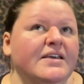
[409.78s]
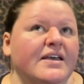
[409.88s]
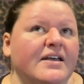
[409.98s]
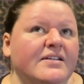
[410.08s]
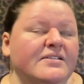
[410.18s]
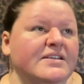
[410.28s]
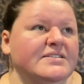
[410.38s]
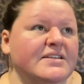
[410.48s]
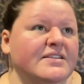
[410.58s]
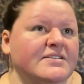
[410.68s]
And he
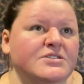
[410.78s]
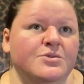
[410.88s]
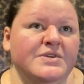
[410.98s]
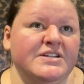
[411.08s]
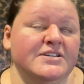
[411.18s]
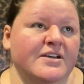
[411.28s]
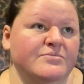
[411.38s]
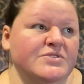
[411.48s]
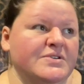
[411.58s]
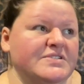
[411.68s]
said that so many
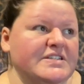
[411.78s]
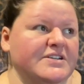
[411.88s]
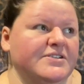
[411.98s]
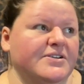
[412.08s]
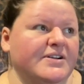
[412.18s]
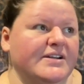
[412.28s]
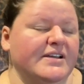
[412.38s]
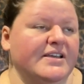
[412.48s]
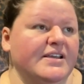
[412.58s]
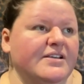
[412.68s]
times when I was younger, and
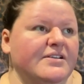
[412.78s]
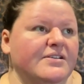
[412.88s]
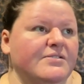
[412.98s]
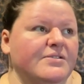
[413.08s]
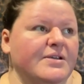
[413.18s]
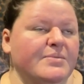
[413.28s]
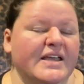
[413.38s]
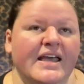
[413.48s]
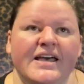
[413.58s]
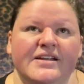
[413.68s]
I, in my
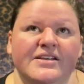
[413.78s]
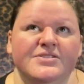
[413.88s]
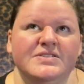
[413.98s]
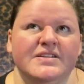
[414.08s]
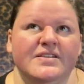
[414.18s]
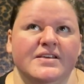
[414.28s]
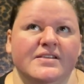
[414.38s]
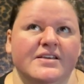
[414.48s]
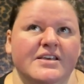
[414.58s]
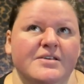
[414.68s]
head, I used to think
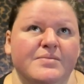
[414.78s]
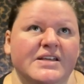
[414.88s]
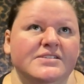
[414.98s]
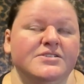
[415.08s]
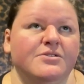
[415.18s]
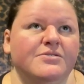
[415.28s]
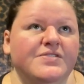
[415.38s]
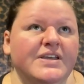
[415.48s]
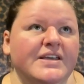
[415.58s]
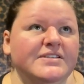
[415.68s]
that he meant, oh,
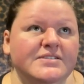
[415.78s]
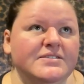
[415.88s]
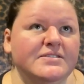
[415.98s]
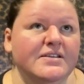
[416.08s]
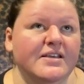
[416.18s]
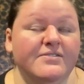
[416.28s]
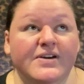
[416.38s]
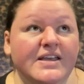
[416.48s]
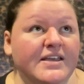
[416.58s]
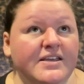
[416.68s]
if
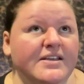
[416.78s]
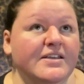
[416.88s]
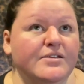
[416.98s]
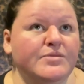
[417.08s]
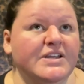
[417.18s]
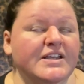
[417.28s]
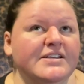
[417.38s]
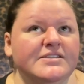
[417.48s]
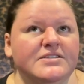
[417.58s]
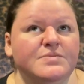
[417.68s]
I hit him and he
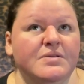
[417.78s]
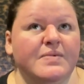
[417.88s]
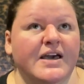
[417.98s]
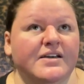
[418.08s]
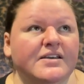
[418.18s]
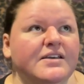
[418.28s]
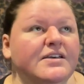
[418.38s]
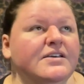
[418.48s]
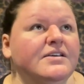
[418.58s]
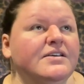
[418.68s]
hits me back
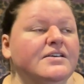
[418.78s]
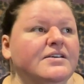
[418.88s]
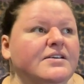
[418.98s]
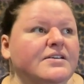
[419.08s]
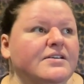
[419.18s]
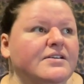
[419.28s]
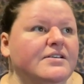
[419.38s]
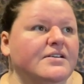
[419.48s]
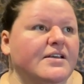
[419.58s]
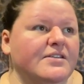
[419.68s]

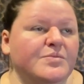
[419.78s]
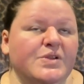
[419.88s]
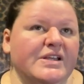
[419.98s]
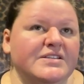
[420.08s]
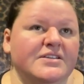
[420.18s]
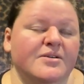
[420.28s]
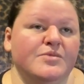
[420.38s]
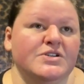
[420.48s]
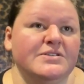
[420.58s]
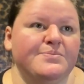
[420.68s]
and the police come
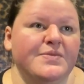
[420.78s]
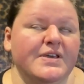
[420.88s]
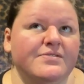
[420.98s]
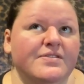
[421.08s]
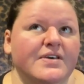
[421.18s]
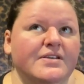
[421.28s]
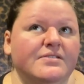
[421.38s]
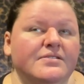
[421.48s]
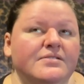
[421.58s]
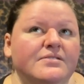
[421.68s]
or something, then